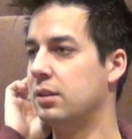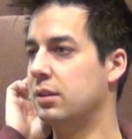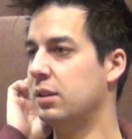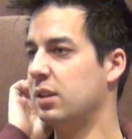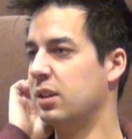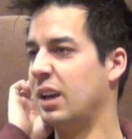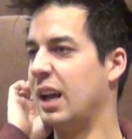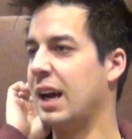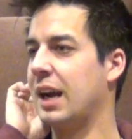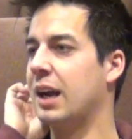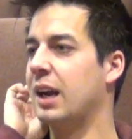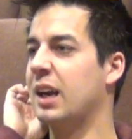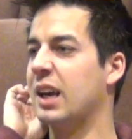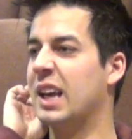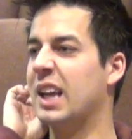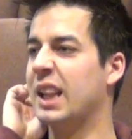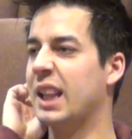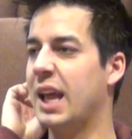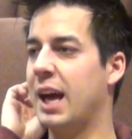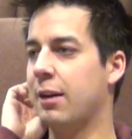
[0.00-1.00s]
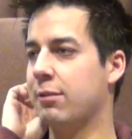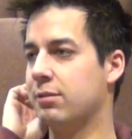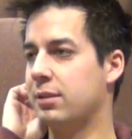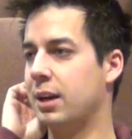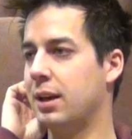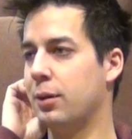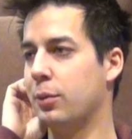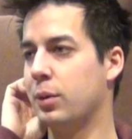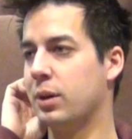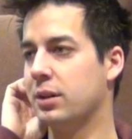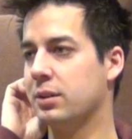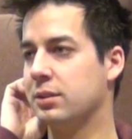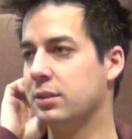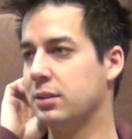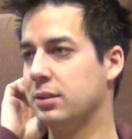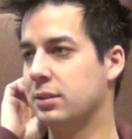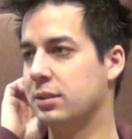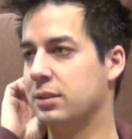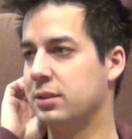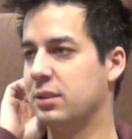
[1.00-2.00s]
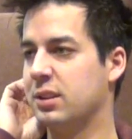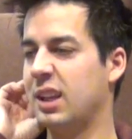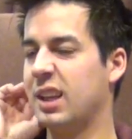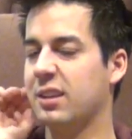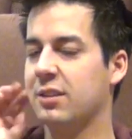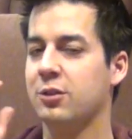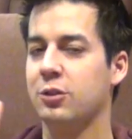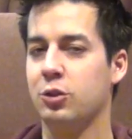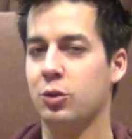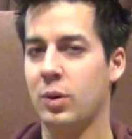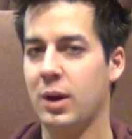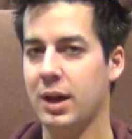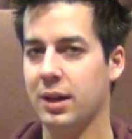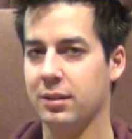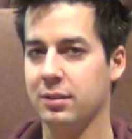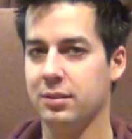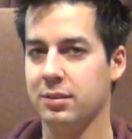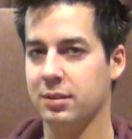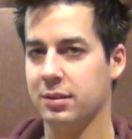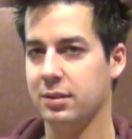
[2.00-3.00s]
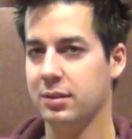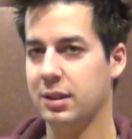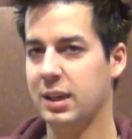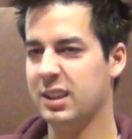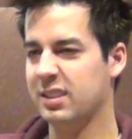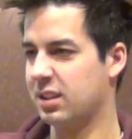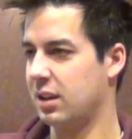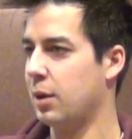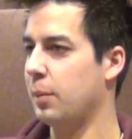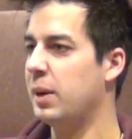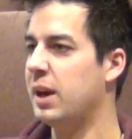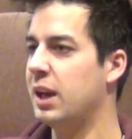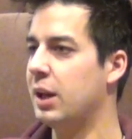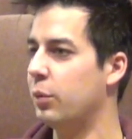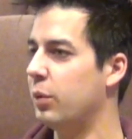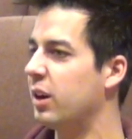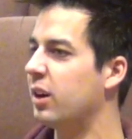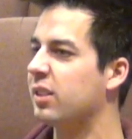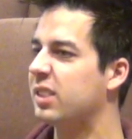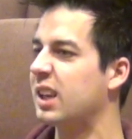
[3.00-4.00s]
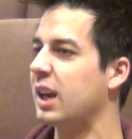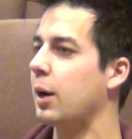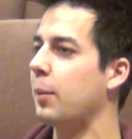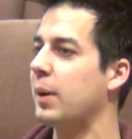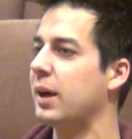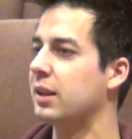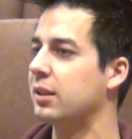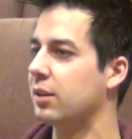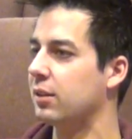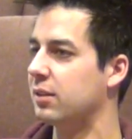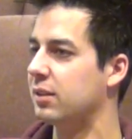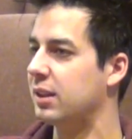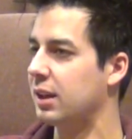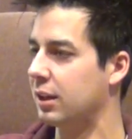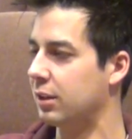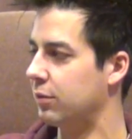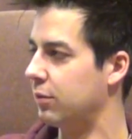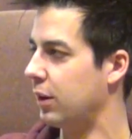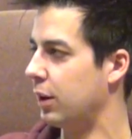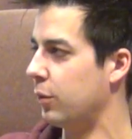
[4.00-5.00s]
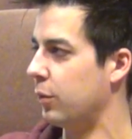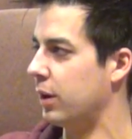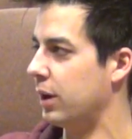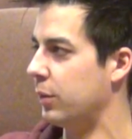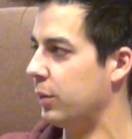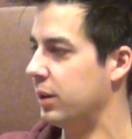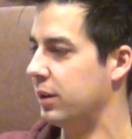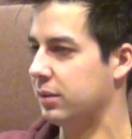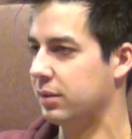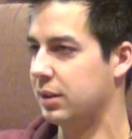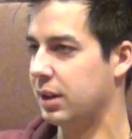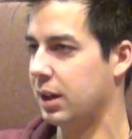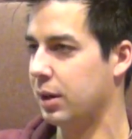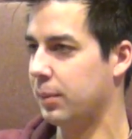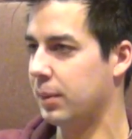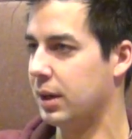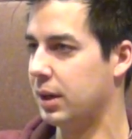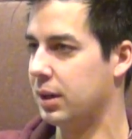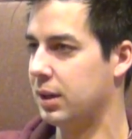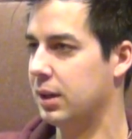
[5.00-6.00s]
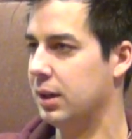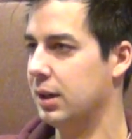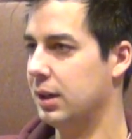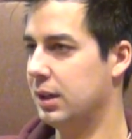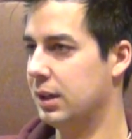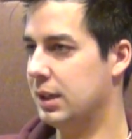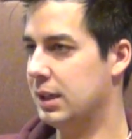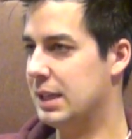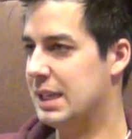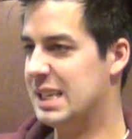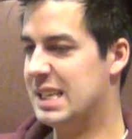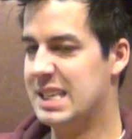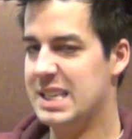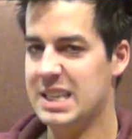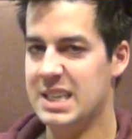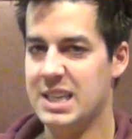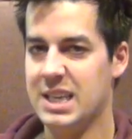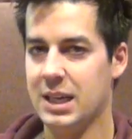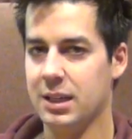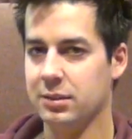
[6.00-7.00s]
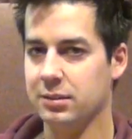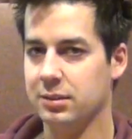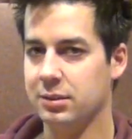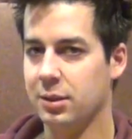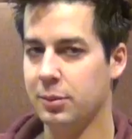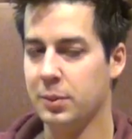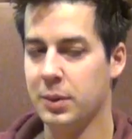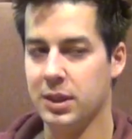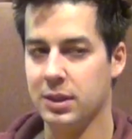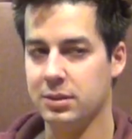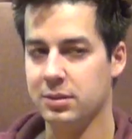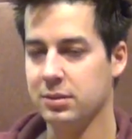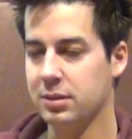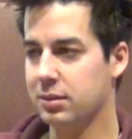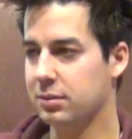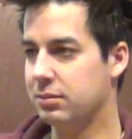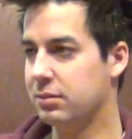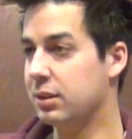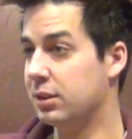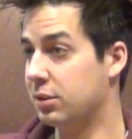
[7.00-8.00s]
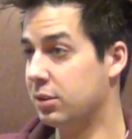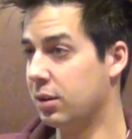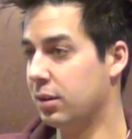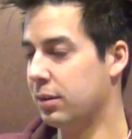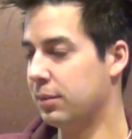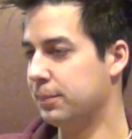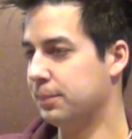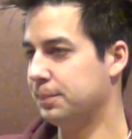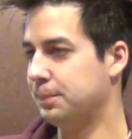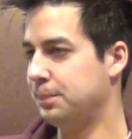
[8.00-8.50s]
you're not going to get left anywhere, so it's less stress. As a comedian, we don't think about those things very well. We don't think about details so much, so it's good.